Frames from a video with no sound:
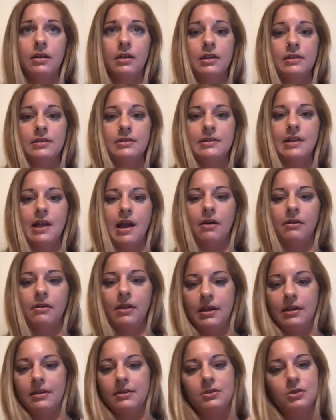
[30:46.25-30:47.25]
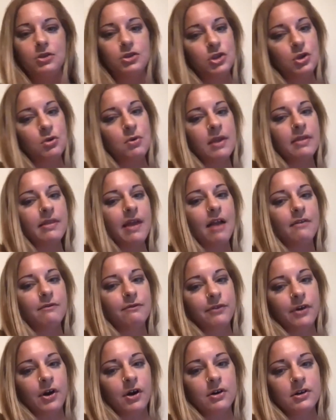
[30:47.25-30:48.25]
it's not like doing that
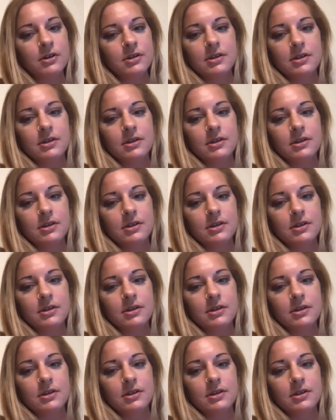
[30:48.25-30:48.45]
first